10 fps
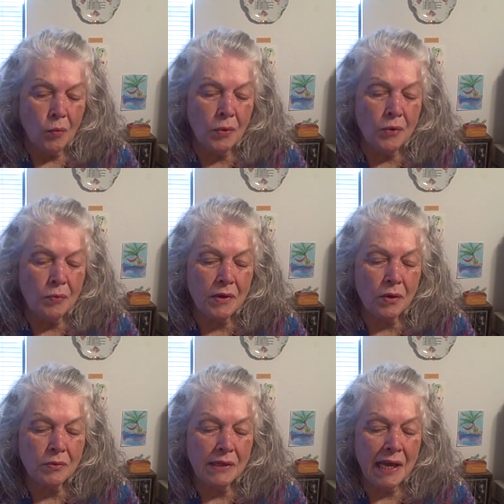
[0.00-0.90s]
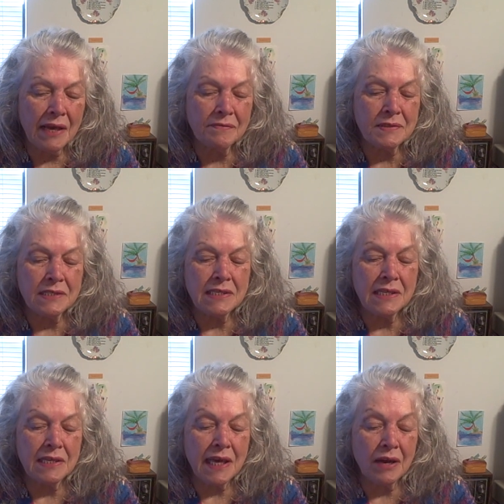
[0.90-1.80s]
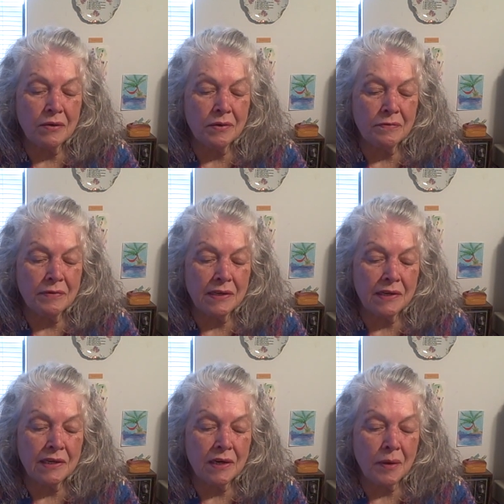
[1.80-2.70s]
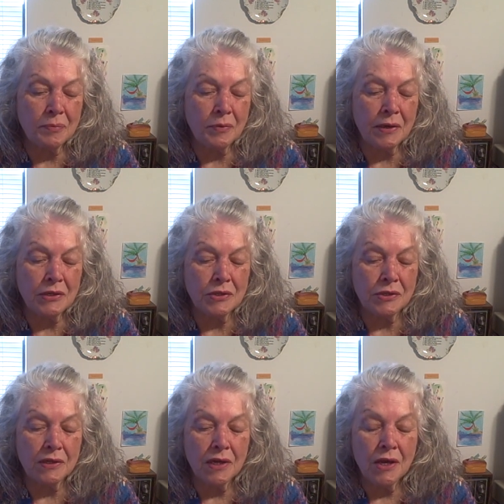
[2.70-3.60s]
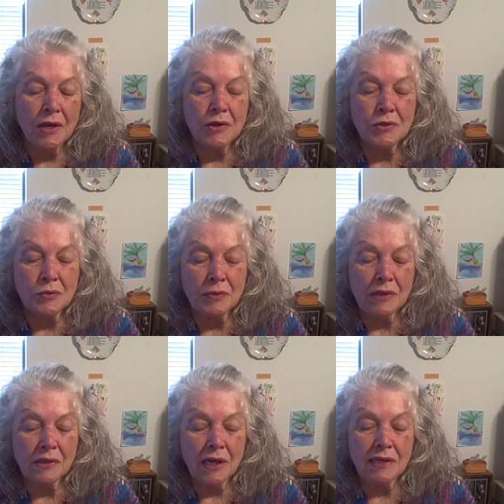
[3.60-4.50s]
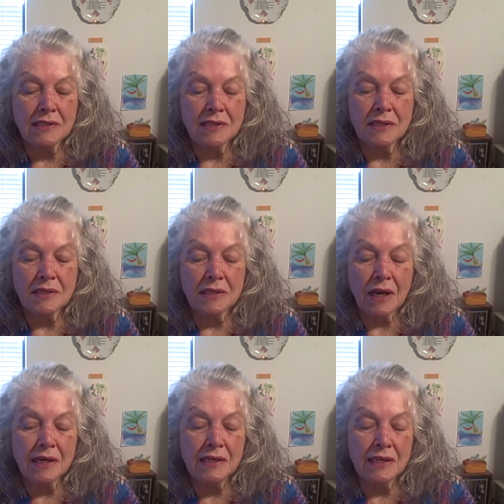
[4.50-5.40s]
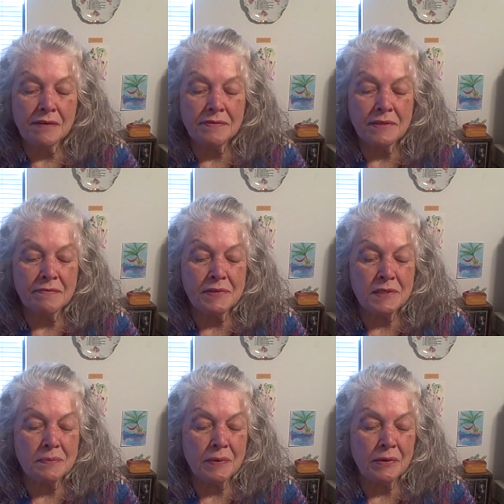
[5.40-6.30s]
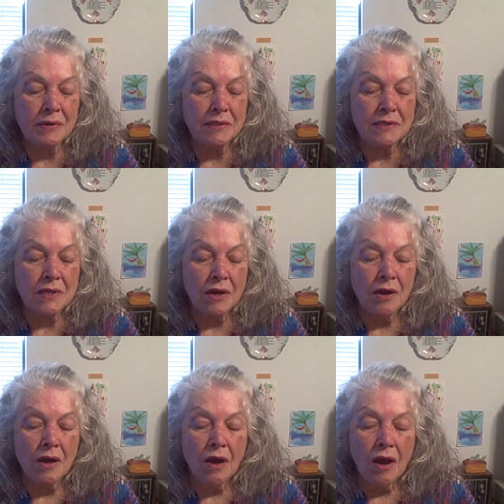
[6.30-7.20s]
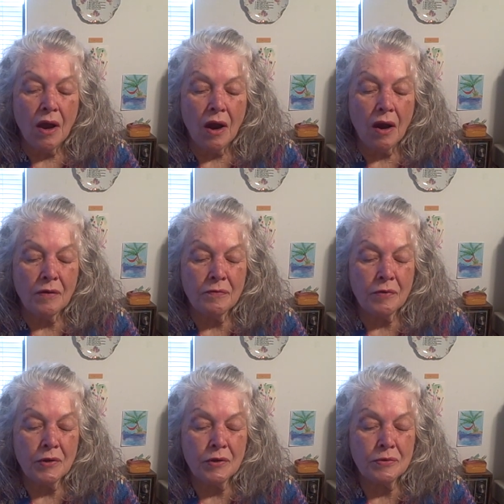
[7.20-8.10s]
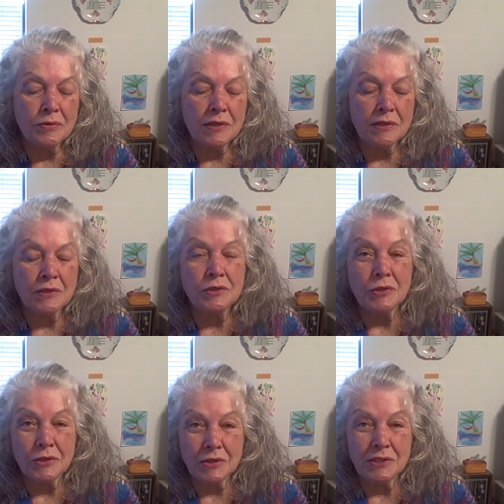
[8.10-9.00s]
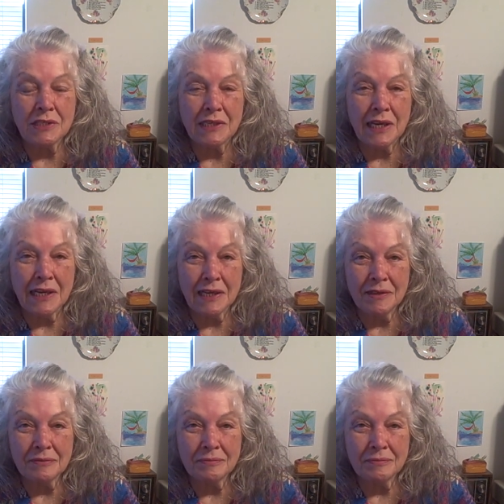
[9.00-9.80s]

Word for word: One would only have to see the counterfeit in operation to realize that the nine gifts of the spirits are for use in the church today.